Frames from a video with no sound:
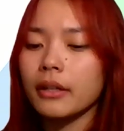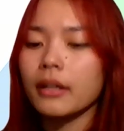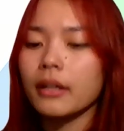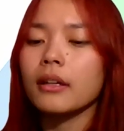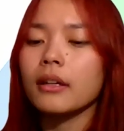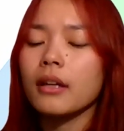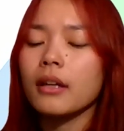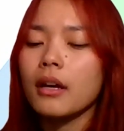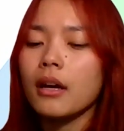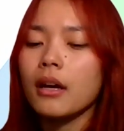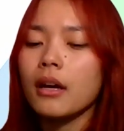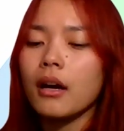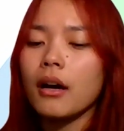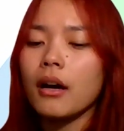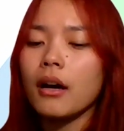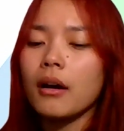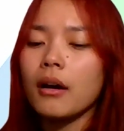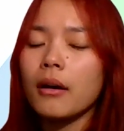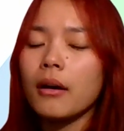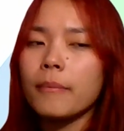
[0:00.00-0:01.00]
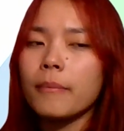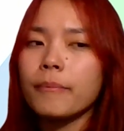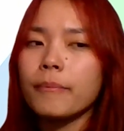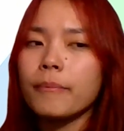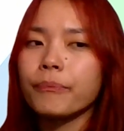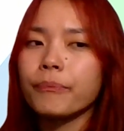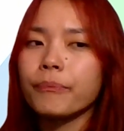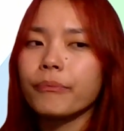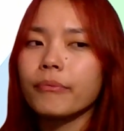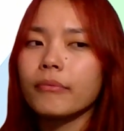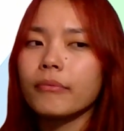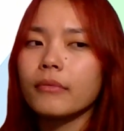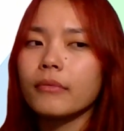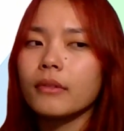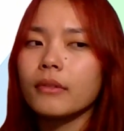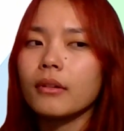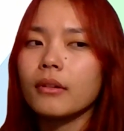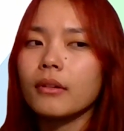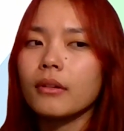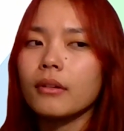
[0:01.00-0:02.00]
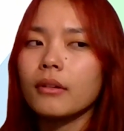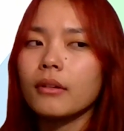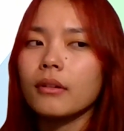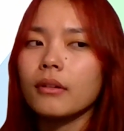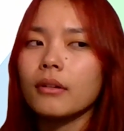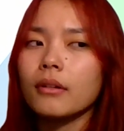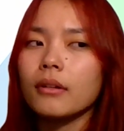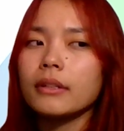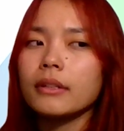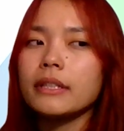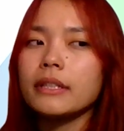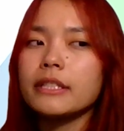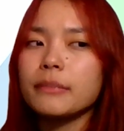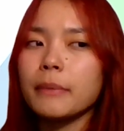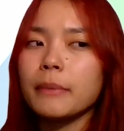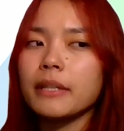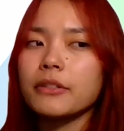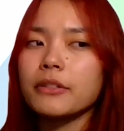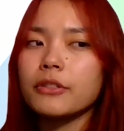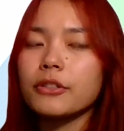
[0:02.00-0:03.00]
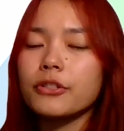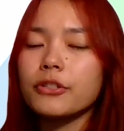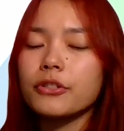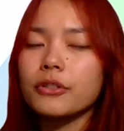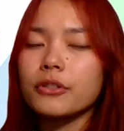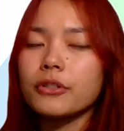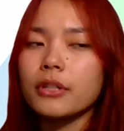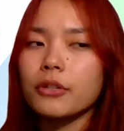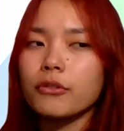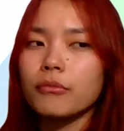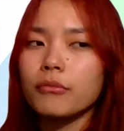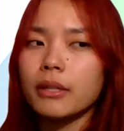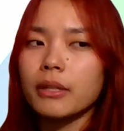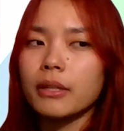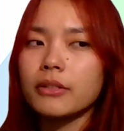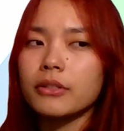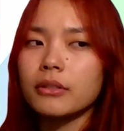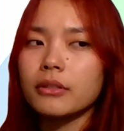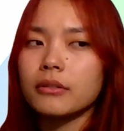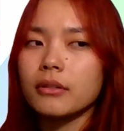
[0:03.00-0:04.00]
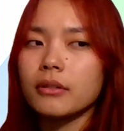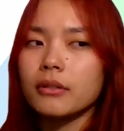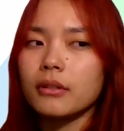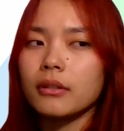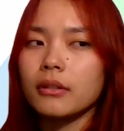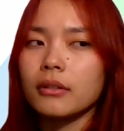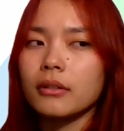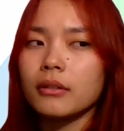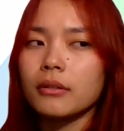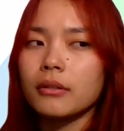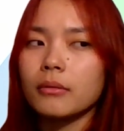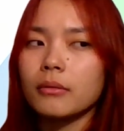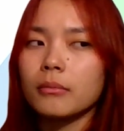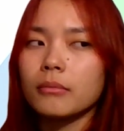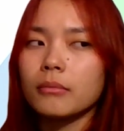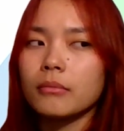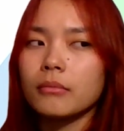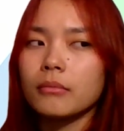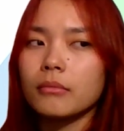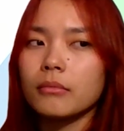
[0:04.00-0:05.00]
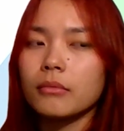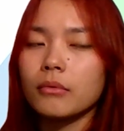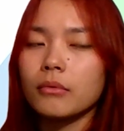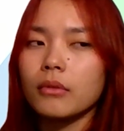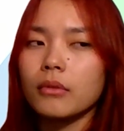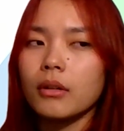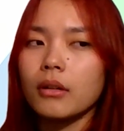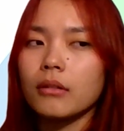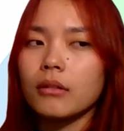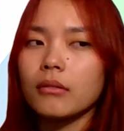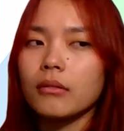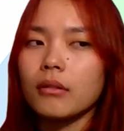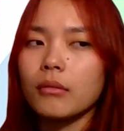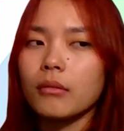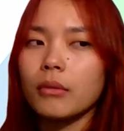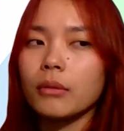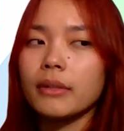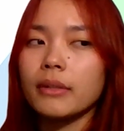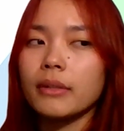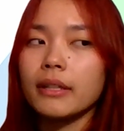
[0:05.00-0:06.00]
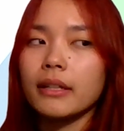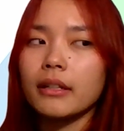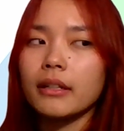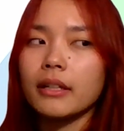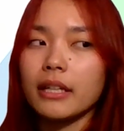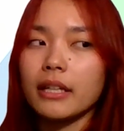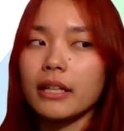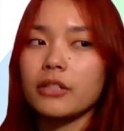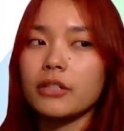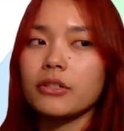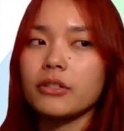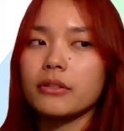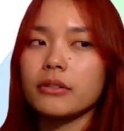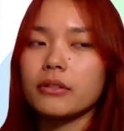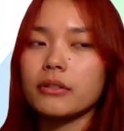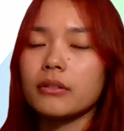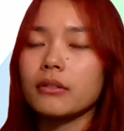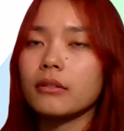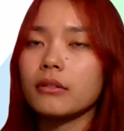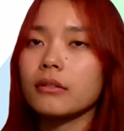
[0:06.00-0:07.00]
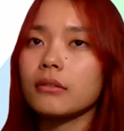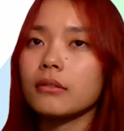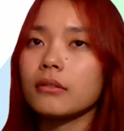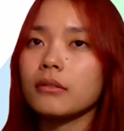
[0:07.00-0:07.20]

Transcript: okay. Um, these mentors that you mentioned, what were their ages?